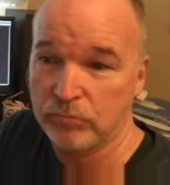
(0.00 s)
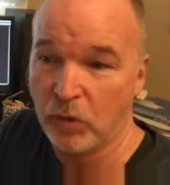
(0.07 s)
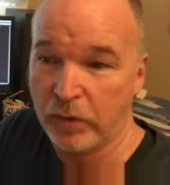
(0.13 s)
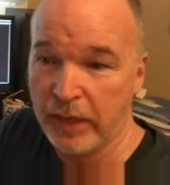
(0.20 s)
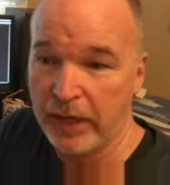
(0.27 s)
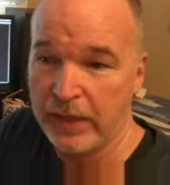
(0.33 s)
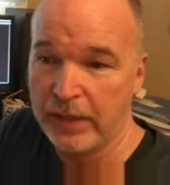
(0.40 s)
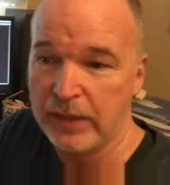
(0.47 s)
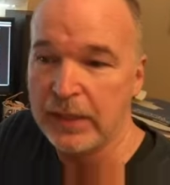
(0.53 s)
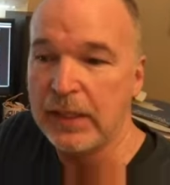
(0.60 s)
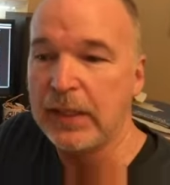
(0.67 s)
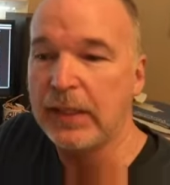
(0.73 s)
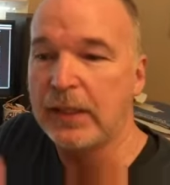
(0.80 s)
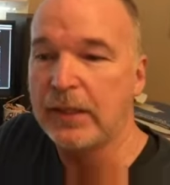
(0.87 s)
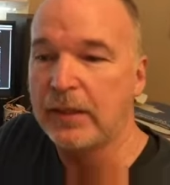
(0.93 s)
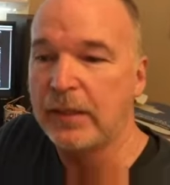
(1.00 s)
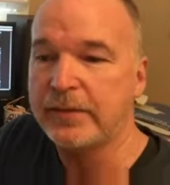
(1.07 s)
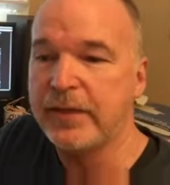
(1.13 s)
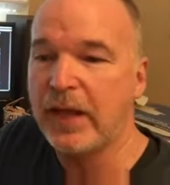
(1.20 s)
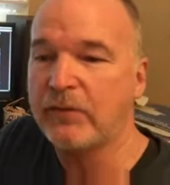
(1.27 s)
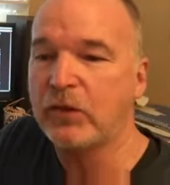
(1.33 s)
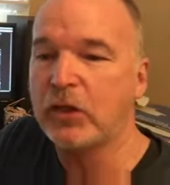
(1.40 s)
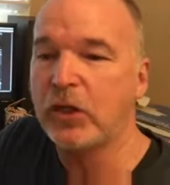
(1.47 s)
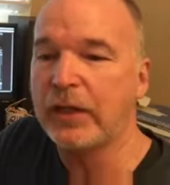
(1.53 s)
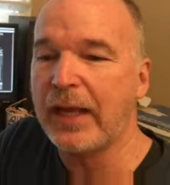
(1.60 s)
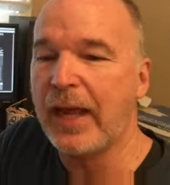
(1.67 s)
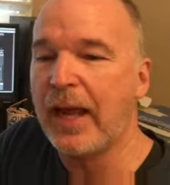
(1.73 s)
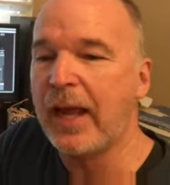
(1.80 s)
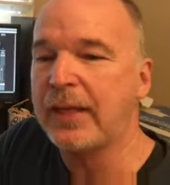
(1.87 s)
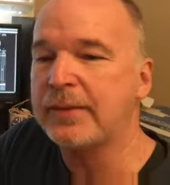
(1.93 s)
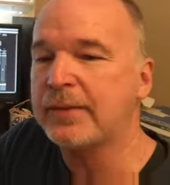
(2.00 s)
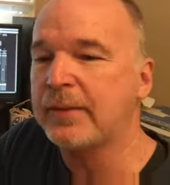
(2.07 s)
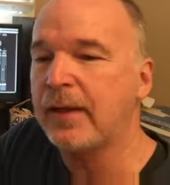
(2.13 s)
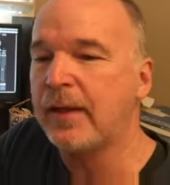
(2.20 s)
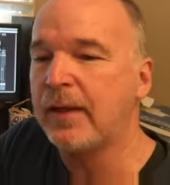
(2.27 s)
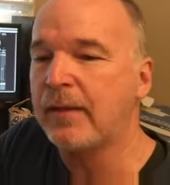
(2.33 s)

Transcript: Okay, let's have a look at